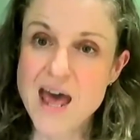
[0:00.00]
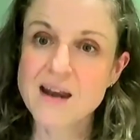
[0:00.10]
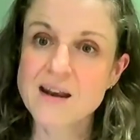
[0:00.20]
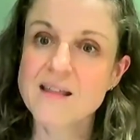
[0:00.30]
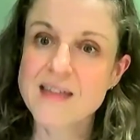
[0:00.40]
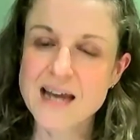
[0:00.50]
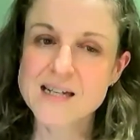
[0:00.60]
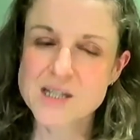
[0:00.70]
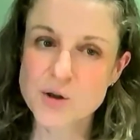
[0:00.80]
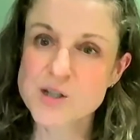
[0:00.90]
then that
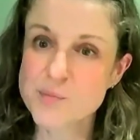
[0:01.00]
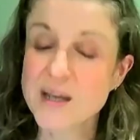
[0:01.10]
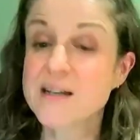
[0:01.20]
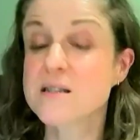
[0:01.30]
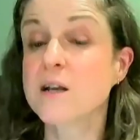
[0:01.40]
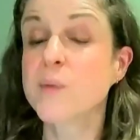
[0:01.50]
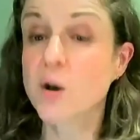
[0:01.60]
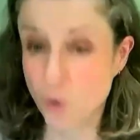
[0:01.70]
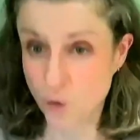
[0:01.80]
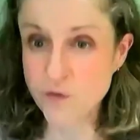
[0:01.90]
is going to mean it's going to be
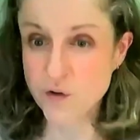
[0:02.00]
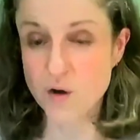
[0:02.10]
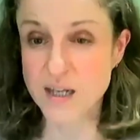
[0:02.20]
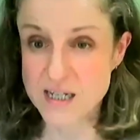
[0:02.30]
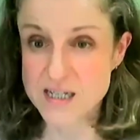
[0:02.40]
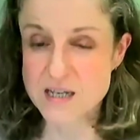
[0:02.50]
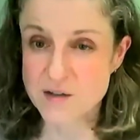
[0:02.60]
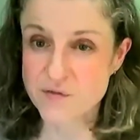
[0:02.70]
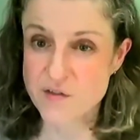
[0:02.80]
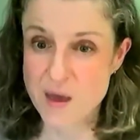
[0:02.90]
an awful lot
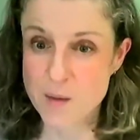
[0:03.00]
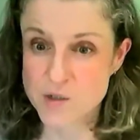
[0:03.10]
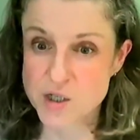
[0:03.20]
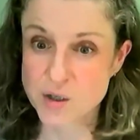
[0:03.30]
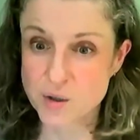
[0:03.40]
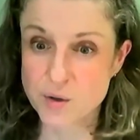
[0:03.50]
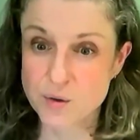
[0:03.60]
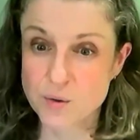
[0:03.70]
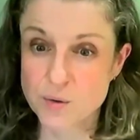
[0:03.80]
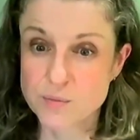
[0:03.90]
easier for them
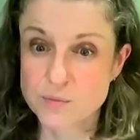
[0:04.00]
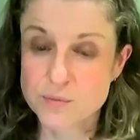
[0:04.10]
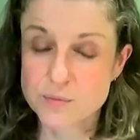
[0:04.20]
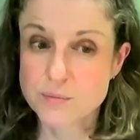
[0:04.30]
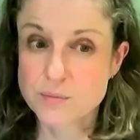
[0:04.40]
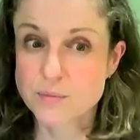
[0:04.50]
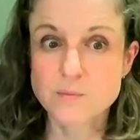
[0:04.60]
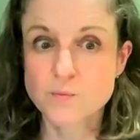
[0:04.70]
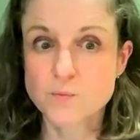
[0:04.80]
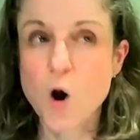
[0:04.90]
to,
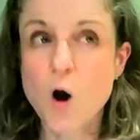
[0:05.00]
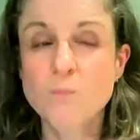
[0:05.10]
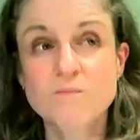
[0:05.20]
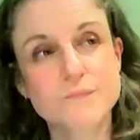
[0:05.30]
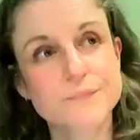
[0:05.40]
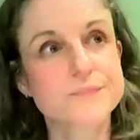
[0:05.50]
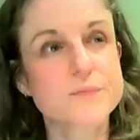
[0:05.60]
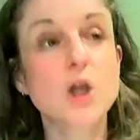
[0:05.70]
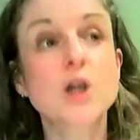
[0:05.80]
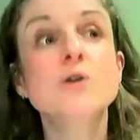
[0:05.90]
one,
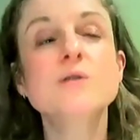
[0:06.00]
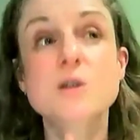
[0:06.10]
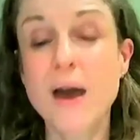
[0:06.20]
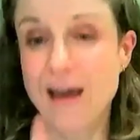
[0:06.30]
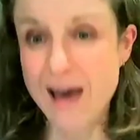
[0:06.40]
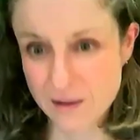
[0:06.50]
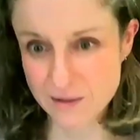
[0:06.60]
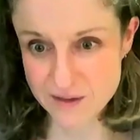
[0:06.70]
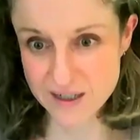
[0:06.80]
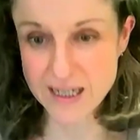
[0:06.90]
lose the weight
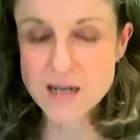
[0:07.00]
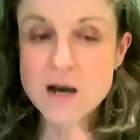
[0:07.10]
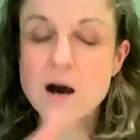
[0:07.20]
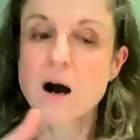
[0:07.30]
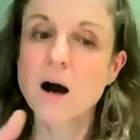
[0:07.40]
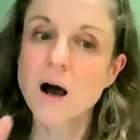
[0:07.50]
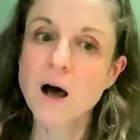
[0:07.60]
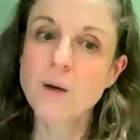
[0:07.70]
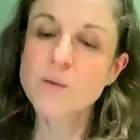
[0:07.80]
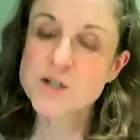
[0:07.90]
healthily,
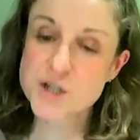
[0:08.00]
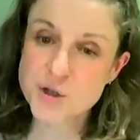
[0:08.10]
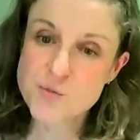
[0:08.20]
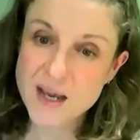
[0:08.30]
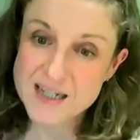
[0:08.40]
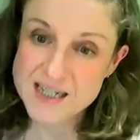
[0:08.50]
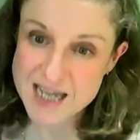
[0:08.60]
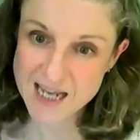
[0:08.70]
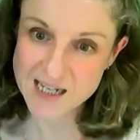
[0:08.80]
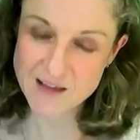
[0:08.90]
and two,
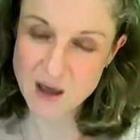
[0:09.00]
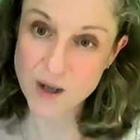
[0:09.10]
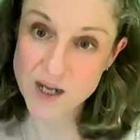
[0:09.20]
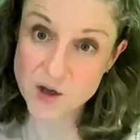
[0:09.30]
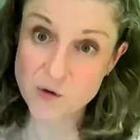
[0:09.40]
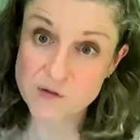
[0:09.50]
maintain that weight